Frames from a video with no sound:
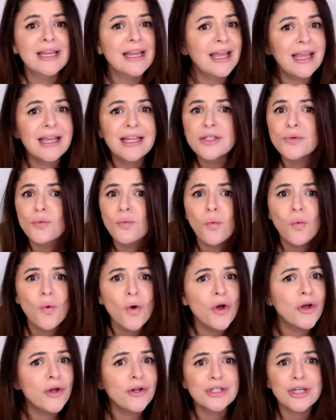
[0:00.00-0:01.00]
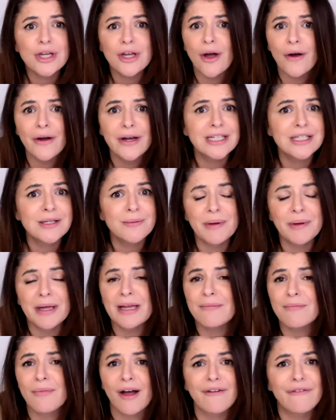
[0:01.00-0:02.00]
kids weren't going to be in
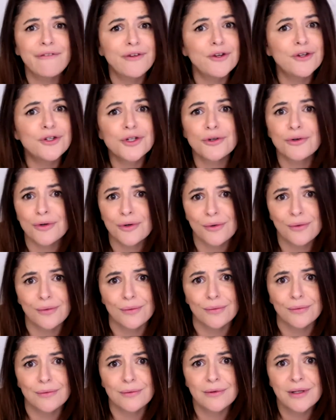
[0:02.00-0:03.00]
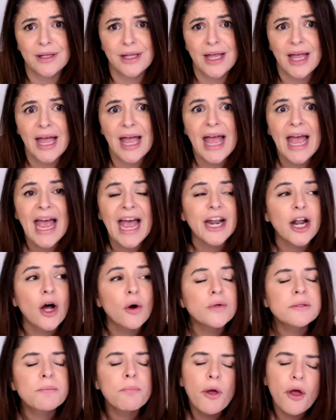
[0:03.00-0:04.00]
my future at all. And I
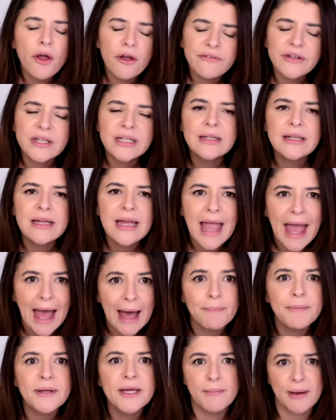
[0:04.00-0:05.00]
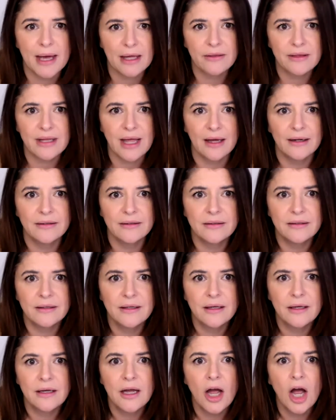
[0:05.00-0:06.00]
was perfectly happy about that.
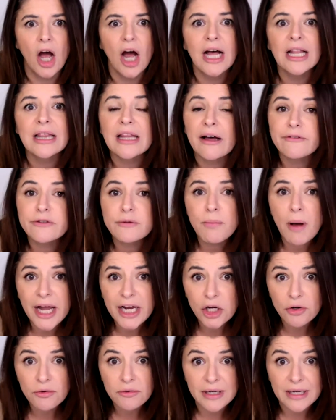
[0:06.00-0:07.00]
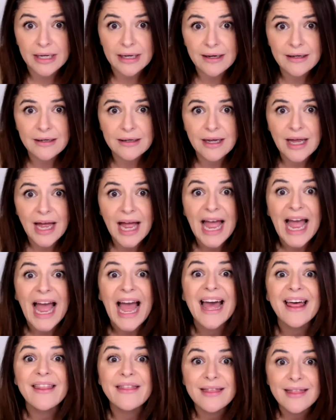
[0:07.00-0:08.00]
I loved my career,
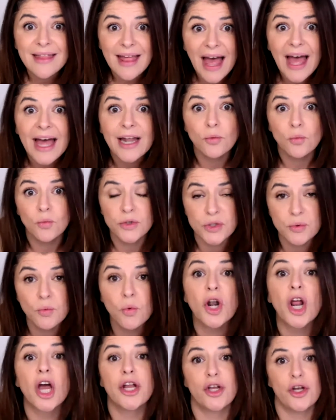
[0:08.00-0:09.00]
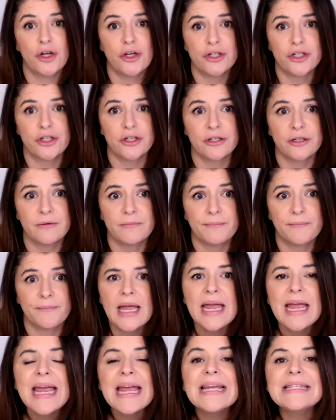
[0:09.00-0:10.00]
and that was what I nurtured.
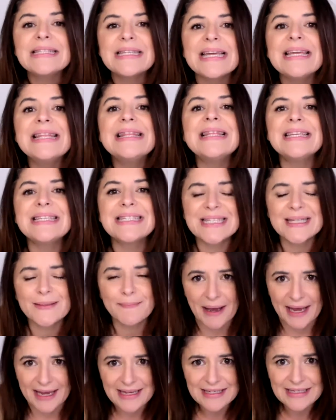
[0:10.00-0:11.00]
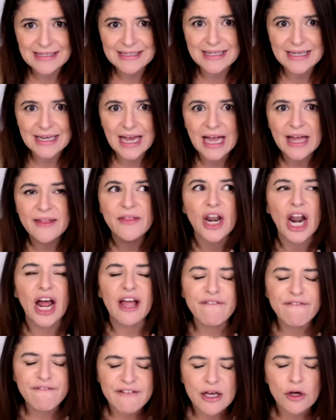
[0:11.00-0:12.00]
It's in this space that I
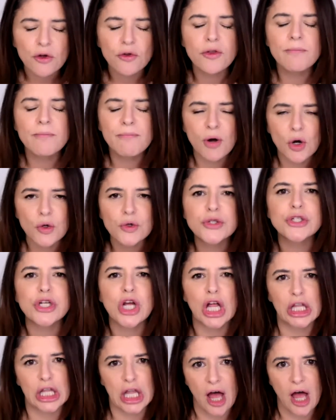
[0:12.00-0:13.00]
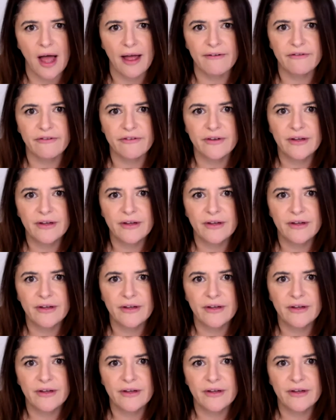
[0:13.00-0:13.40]
feel the most alive.